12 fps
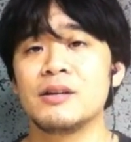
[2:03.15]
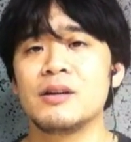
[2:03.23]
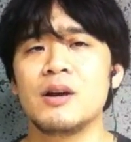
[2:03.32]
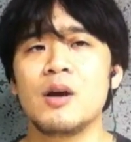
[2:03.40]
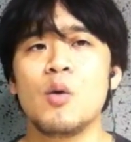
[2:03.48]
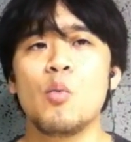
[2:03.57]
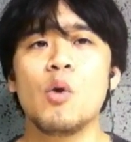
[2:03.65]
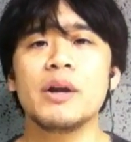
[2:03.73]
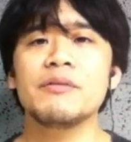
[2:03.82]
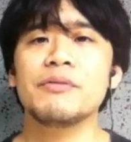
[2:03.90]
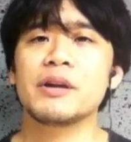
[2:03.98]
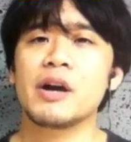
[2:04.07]
What if the
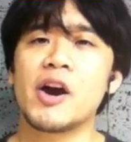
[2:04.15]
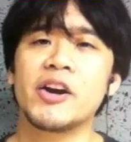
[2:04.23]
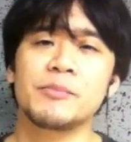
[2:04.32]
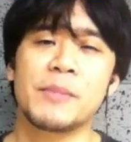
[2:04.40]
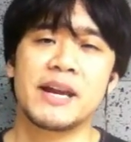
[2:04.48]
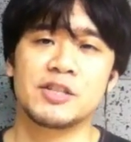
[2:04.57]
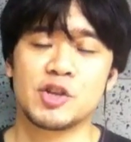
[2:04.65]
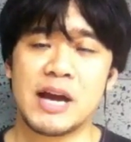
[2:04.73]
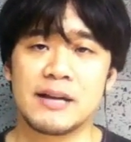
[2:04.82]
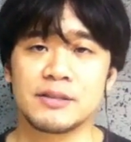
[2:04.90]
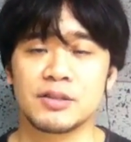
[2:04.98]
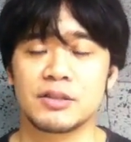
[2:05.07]
hiring manager
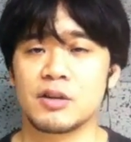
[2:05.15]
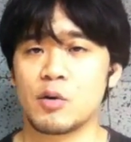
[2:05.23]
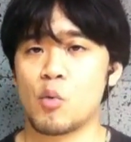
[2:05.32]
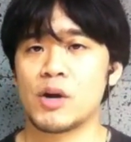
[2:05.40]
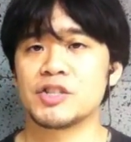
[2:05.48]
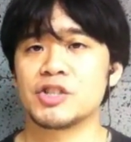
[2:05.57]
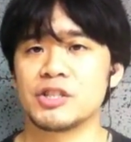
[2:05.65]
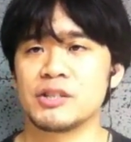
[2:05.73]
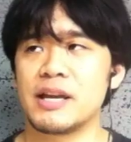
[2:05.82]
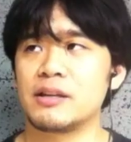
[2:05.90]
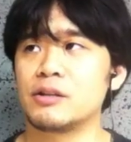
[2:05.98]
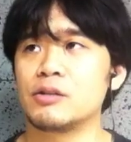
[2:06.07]
asks you a question and
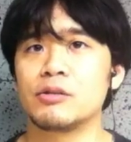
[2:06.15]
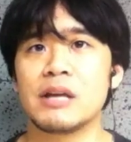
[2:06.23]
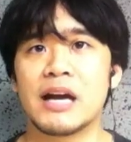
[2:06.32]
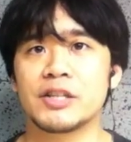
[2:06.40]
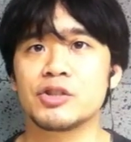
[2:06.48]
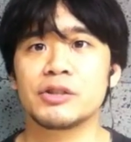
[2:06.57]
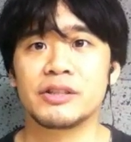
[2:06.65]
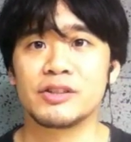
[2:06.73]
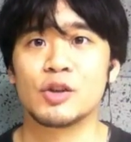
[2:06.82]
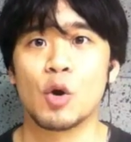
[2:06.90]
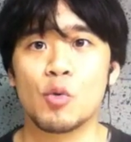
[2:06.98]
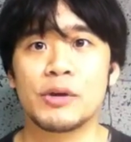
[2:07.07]
you actually don't
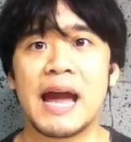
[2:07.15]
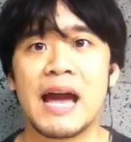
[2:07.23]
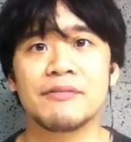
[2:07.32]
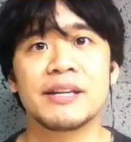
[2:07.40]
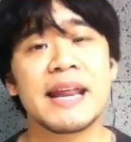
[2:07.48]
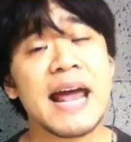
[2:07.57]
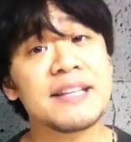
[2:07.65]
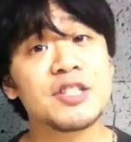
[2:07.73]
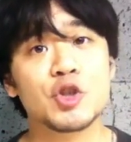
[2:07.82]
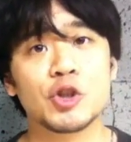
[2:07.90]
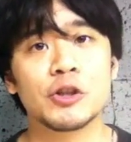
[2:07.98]
have an answer?